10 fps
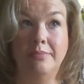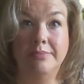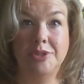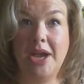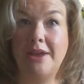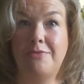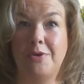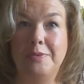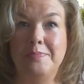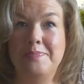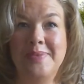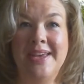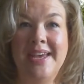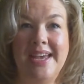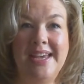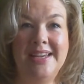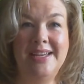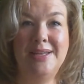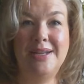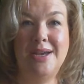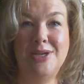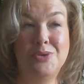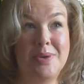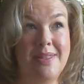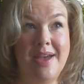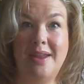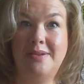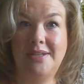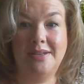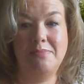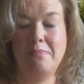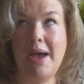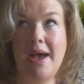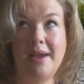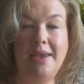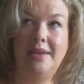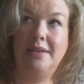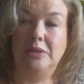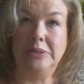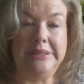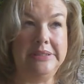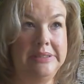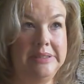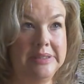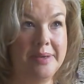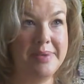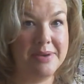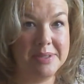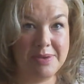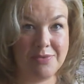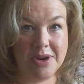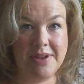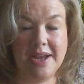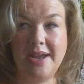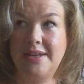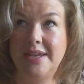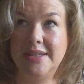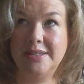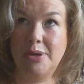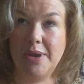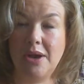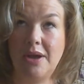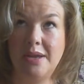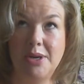chat forum. And I joined that back in, that was before I even had Gizmo. We got him in